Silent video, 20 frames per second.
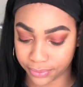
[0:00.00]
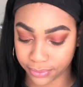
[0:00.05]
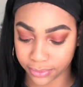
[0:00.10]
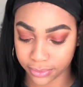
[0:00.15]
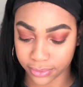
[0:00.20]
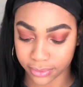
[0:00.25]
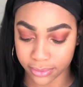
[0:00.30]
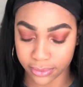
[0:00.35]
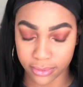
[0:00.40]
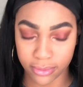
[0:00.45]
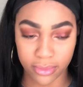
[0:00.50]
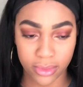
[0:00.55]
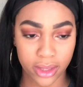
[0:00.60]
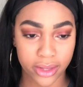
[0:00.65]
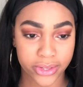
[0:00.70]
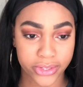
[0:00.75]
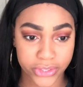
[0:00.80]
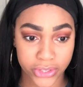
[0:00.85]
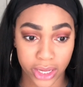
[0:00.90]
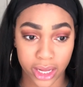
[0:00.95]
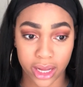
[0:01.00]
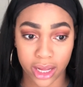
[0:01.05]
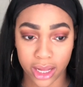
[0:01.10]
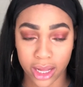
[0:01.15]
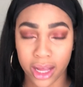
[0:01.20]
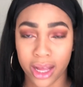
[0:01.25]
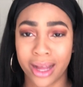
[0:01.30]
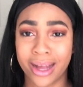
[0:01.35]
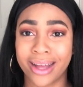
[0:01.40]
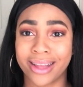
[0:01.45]
So yeah,
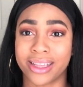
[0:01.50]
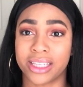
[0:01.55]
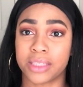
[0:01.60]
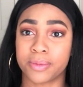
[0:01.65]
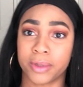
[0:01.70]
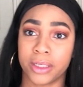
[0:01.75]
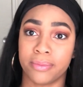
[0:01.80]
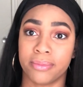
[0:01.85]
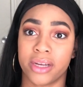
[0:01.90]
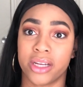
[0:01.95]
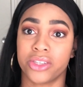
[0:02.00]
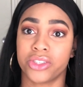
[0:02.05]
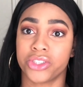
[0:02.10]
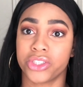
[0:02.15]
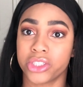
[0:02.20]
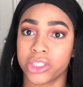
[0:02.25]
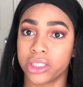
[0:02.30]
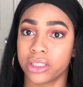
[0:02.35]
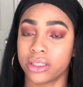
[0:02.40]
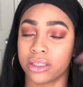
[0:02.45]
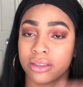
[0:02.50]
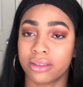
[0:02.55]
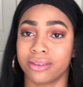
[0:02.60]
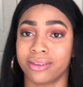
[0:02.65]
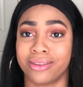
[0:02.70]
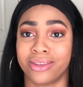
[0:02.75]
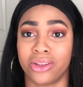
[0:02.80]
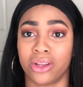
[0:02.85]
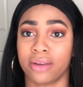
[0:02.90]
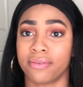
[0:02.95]
that's pretty much the
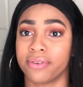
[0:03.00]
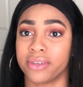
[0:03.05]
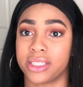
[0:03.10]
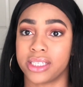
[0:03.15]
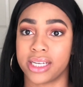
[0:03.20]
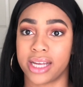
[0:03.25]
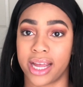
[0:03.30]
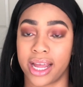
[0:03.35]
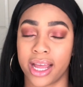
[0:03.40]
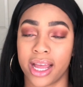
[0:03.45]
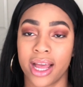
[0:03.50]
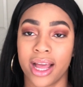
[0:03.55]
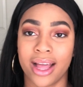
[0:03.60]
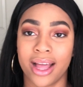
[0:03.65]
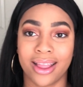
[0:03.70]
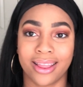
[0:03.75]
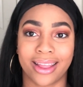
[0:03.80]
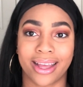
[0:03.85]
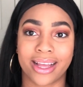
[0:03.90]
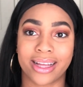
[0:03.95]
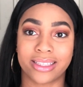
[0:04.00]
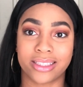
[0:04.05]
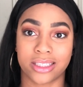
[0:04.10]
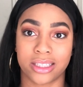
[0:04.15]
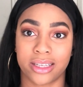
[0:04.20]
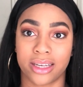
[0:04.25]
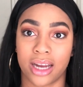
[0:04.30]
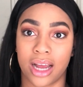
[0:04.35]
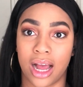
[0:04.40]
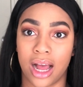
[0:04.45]
look for today. Like I
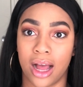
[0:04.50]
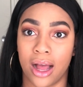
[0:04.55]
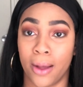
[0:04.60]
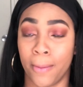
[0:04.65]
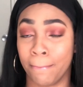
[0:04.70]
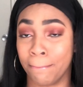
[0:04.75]
said, I